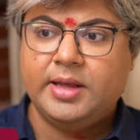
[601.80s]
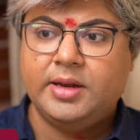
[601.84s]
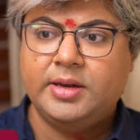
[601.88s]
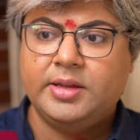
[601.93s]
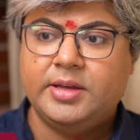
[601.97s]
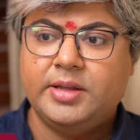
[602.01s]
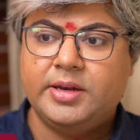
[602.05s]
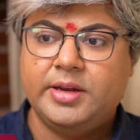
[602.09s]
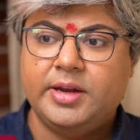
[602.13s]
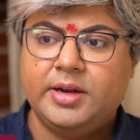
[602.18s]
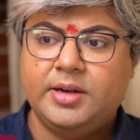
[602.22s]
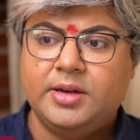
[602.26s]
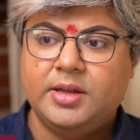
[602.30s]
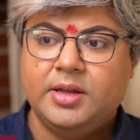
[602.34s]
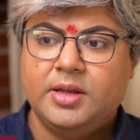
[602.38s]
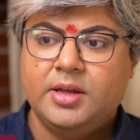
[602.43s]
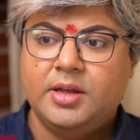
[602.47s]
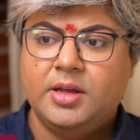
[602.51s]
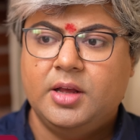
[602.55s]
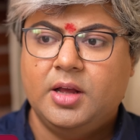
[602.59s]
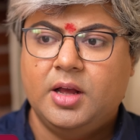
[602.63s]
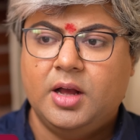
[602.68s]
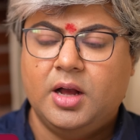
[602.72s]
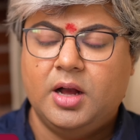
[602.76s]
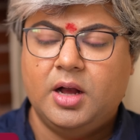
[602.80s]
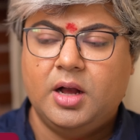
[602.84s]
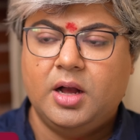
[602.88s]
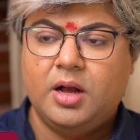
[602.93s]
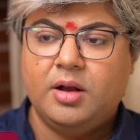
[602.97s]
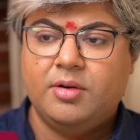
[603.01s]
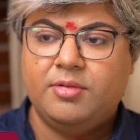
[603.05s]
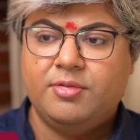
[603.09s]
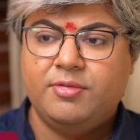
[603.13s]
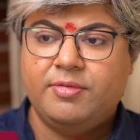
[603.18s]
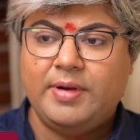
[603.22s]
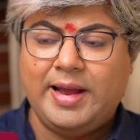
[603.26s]
can create
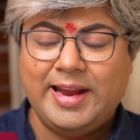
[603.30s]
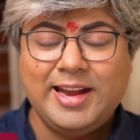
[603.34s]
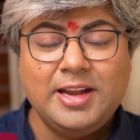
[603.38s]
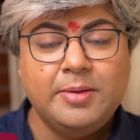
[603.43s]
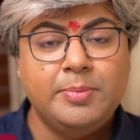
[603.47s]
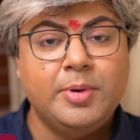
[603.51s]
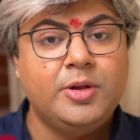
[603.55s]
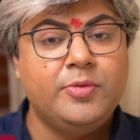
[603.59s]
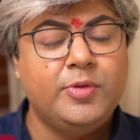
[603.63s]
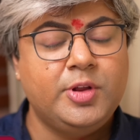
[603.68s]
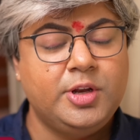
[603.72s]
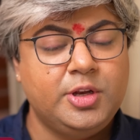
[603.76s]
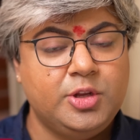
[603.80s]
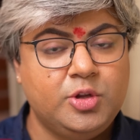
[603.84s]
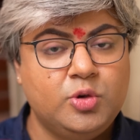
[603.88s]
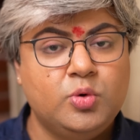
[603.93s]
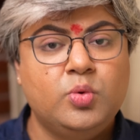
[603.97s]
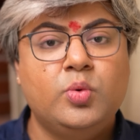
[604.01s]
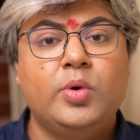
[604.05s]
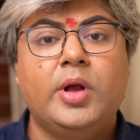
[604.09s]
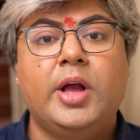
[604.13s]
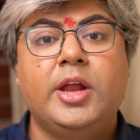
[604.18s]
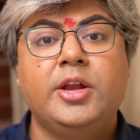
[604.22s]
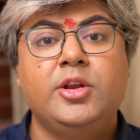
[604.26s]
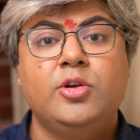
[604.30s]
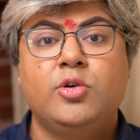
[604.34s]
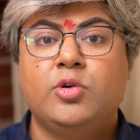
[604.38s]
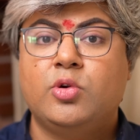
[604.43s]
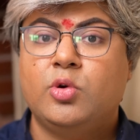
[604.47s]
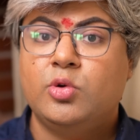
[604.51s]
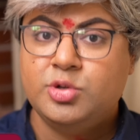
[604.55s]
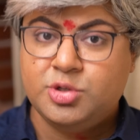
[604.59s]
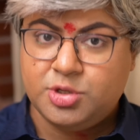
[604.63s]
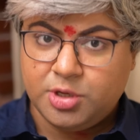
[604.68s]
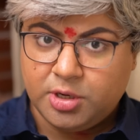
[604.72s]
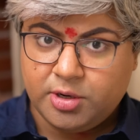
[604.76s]
a fight between you and your
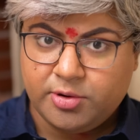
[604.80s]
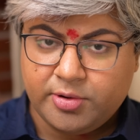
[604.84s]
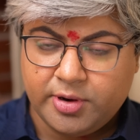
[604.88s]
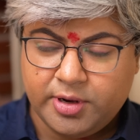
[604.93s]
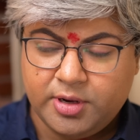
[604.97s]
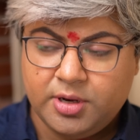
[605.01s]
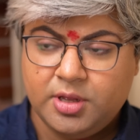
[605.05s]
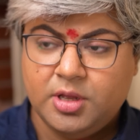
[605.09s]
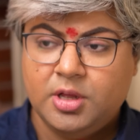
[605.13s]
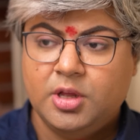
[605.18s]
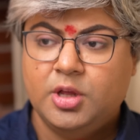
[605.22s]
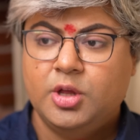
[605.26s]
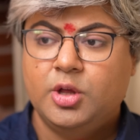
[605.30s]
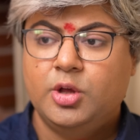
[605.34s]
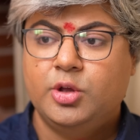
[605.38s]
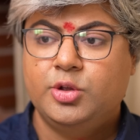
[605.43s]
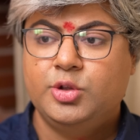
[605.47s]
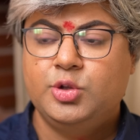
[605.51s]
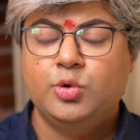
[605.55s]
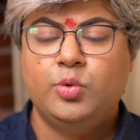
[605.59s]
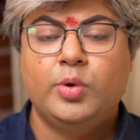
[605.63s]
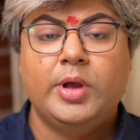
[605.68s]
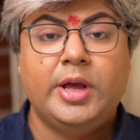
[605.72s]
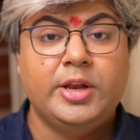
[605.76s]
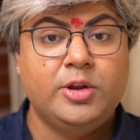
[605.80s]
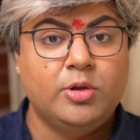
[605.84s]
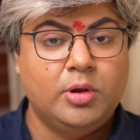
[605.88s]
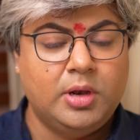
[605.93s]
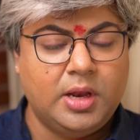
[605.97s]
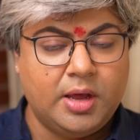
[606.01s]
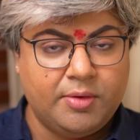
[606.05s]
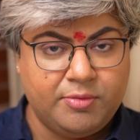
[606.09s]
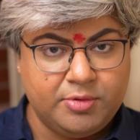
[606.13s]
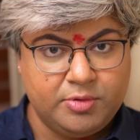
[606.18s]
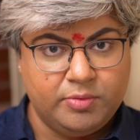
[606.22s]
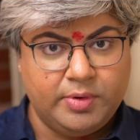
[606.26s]
own children, you and your
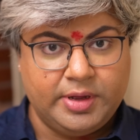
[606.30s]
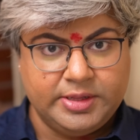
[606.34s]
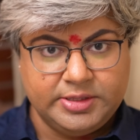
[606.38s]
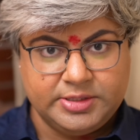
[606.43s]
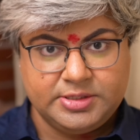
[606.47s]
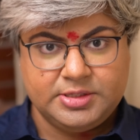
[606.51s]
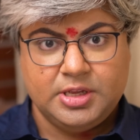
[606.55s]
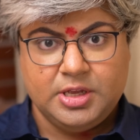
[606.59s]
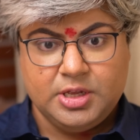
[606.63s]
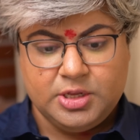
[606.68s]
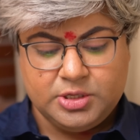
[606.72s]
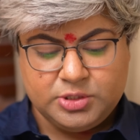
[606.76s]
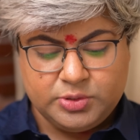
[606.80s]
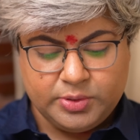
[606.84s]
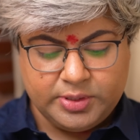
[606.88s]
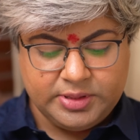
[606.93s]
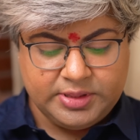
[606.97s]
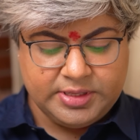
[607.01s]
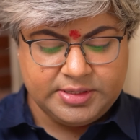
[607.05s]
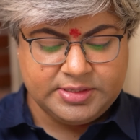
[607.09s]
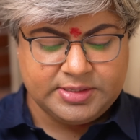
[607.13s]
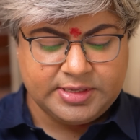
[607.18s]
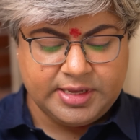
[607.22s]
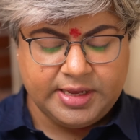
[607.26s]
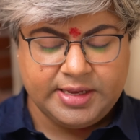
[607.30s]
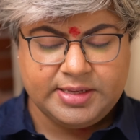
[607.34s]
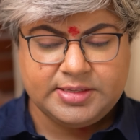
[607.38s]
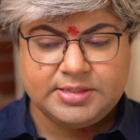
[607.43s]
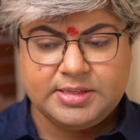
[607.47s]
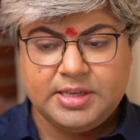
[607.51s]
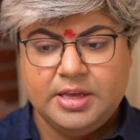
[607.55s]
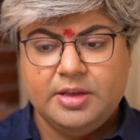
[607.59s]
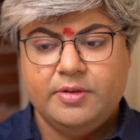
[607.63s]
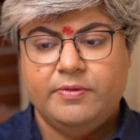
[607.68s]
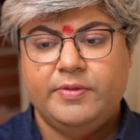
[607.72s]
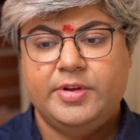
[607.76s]
loved ones. So in this
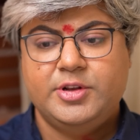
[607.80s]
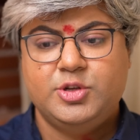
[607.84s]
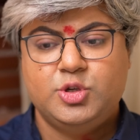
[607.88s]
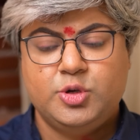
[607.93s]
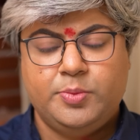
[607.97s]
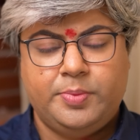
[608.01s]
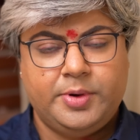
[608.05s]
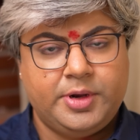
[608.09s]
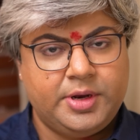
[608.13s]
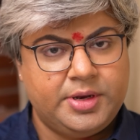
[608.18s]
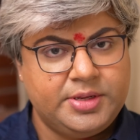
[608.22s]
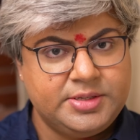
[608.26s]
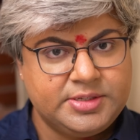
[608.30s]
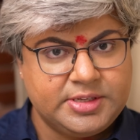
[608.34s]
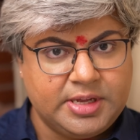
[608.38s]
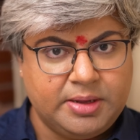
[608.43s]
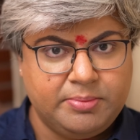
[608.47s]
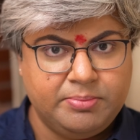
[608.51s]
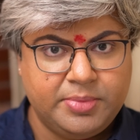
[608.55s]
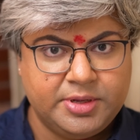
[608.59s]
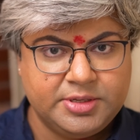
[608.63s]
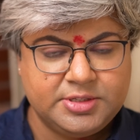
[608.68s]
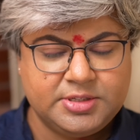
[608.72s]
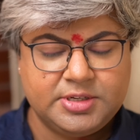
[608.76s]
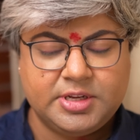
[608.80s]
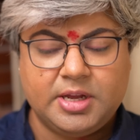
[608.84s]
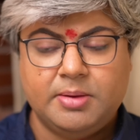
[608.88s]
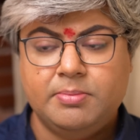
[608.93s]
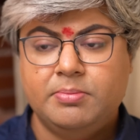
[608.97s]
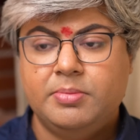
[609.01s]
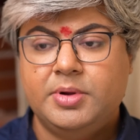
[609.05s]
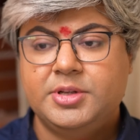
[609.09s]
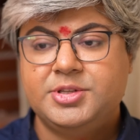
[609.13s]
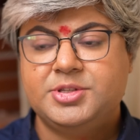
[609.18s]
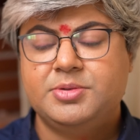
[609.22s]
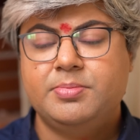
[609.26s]
case, when Jupiter is
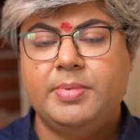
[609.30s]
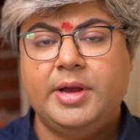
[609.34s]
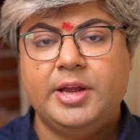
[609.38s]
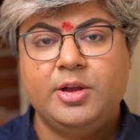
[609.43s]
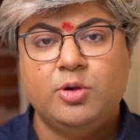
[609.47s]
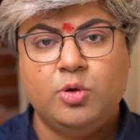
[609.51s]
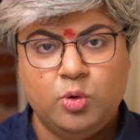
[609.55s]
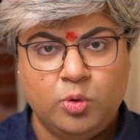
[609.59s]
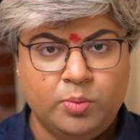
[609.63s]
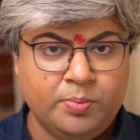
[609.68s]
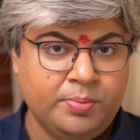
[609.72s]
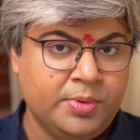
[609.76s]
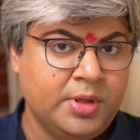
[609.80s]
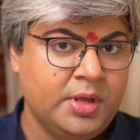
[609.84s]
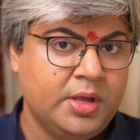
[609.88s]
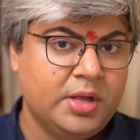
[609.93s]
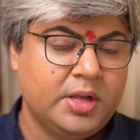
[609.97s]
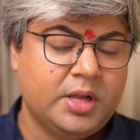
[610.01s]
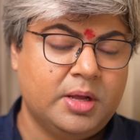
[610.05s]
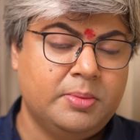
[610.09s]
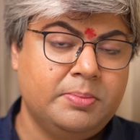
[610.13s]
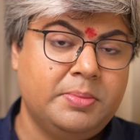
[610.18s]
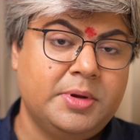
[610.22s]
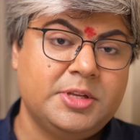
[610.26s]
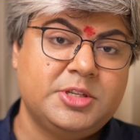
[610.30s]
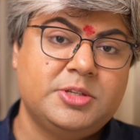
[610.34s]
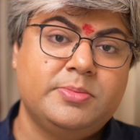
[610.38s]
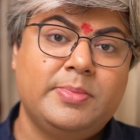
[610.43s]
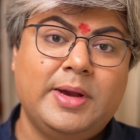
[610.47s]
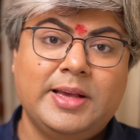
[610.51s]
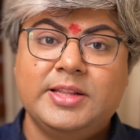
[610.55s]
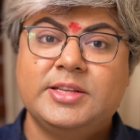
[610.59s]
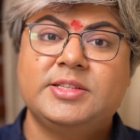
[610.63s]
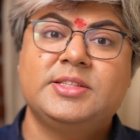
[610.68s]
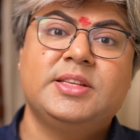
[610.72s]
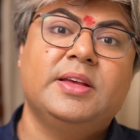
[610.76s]
combust by whom? Combust
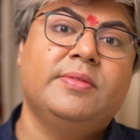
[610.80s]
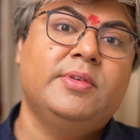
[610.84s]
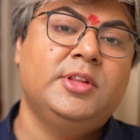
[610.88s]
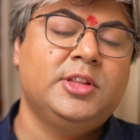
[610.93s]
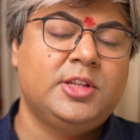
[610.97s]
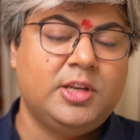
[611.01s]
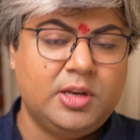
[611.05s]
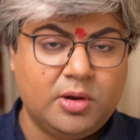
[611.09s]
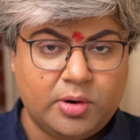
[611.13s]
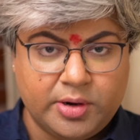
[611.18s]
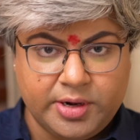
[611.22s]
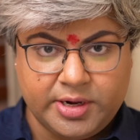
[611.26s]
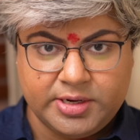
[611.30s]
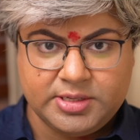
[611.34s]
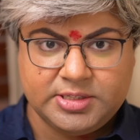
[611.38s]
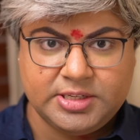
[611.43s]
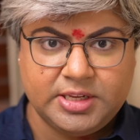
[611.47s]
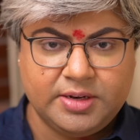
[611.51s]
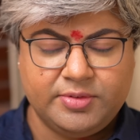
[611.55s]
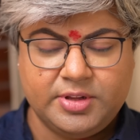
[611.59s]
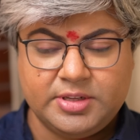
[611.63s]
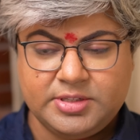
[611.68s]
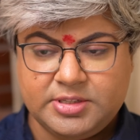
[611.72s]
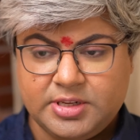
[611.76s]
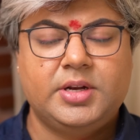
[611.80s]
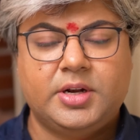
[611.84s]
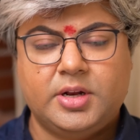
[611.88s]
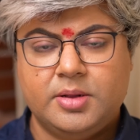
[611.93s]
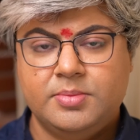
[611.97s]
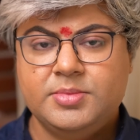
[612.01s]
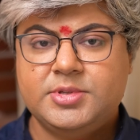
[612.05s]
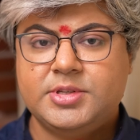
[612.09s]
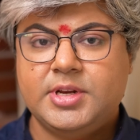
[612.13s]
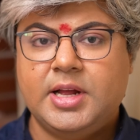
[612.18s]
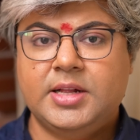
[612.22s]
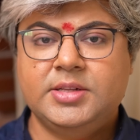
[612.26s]
by the 7th lord itself. The
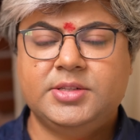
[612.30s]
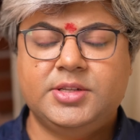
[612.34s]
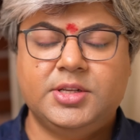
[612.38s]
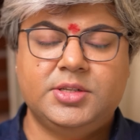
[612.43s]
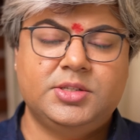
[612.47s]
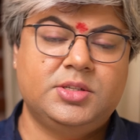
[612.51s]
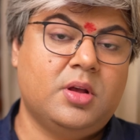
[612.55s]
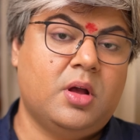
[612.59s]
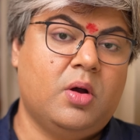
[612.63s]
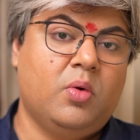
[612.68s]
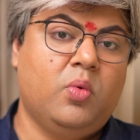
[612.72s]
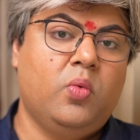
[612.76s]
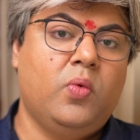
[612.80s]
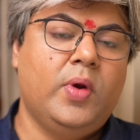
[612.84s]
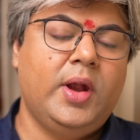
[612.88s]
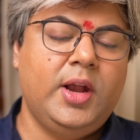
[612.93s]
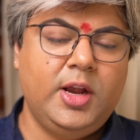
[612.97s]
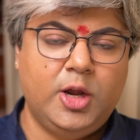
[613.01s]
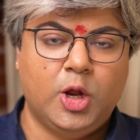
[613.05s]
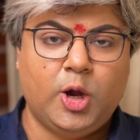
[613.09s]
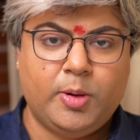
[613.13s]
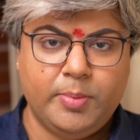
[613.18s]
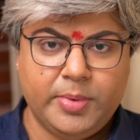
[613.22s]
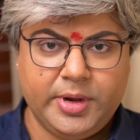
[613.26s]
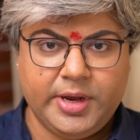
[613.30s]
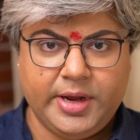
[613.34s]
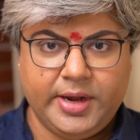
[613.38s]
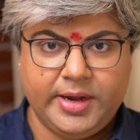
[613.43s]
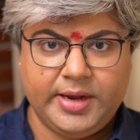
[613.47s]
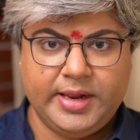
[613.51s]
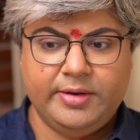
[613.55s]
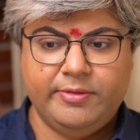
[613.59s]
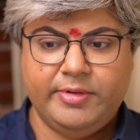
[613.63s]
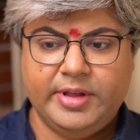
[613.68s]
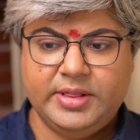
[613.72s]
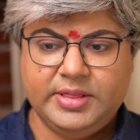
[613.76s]
circumstances will
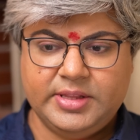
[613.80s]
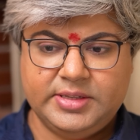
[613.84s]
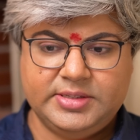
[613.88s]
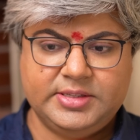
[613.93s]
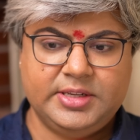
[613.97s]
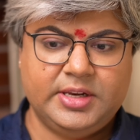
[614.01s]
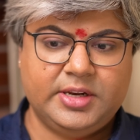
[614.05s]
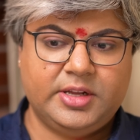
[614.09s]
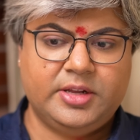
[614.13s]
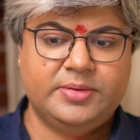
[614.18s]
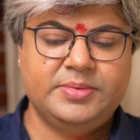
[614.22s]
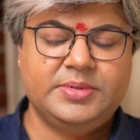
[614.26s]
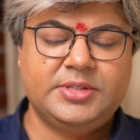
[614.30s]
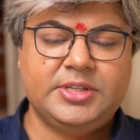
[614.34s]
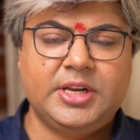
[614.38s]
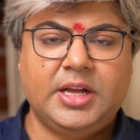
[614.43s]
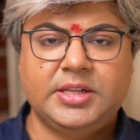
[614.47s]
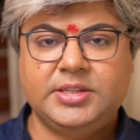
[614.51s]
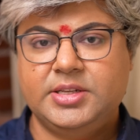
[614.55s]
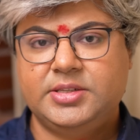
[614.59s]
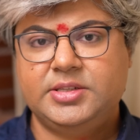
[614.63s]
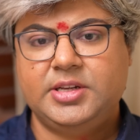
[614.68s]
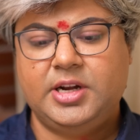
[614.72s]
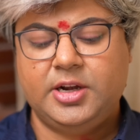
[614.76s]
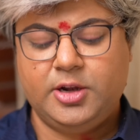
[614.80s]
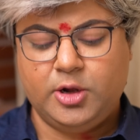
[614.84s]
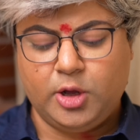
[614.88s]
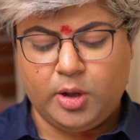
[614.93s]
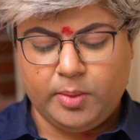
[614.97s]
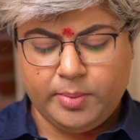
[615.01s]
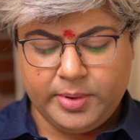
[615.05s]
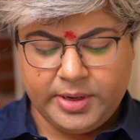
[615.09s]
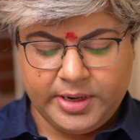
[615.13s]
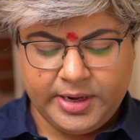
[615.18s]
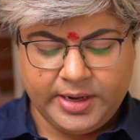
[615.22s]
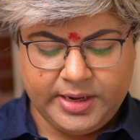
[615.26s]
dominate, and when the circumstances are
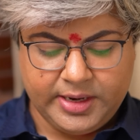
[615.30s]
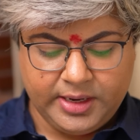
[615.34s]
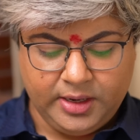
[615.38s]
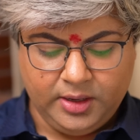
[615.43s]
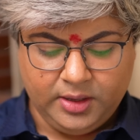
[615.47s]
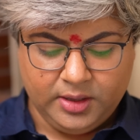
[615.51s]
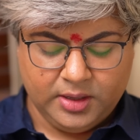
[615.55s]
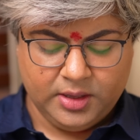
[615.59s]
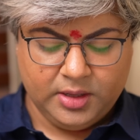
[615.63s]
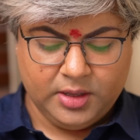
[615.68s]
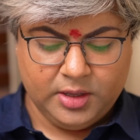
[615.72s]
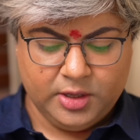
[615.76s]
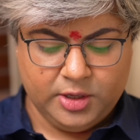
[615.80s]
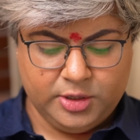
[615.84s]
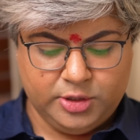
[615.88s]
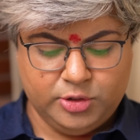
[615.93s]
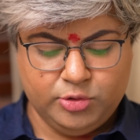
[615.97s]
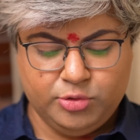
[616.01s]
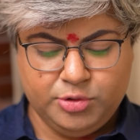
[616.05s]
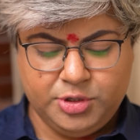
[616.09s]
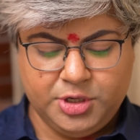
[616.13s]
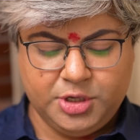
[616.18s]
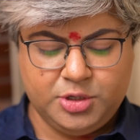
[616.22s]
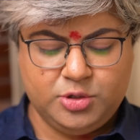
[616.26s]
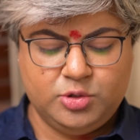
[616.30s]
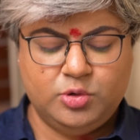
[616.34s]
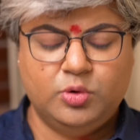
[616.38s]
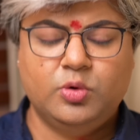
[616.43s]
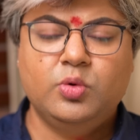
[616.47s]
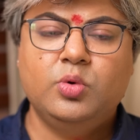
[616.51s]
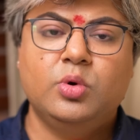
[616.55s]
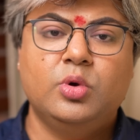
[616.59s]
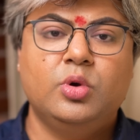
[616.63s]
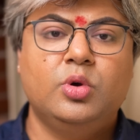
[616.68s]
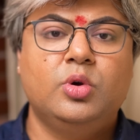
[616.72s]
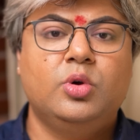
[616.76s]
dominating, you need
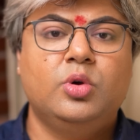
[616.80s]
to